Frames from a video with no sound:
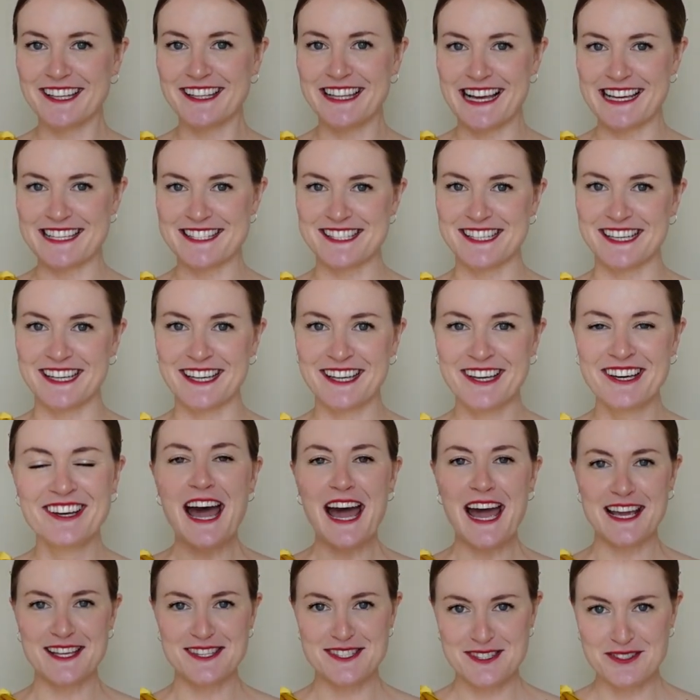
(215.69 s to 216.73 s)
classic
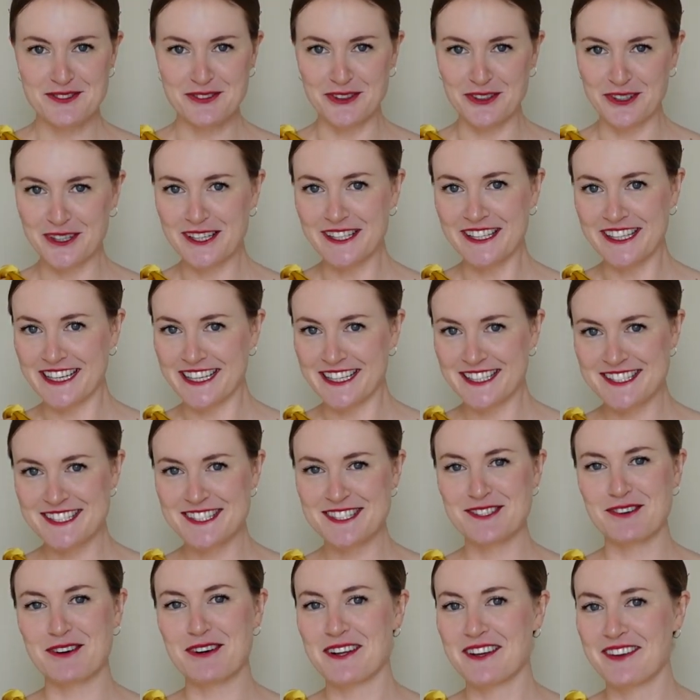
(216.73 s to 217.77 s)
high school cliques
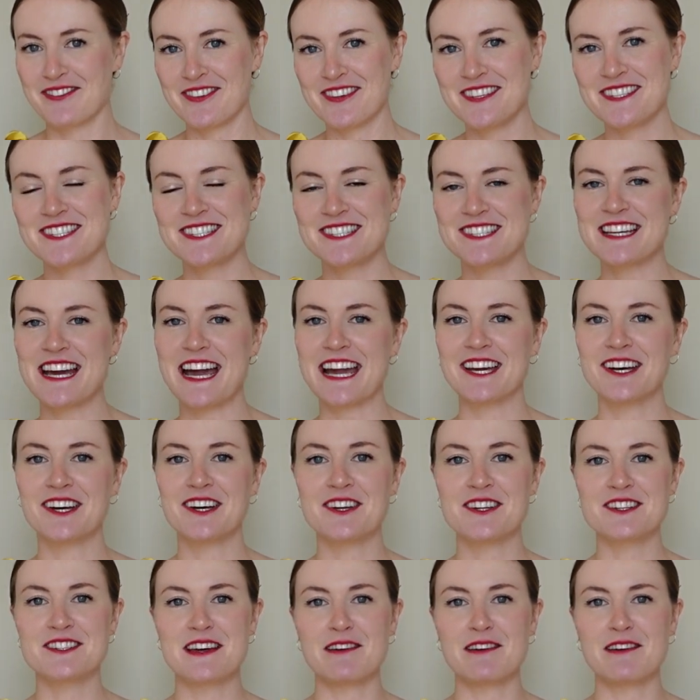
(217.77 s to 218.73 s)
sort of style.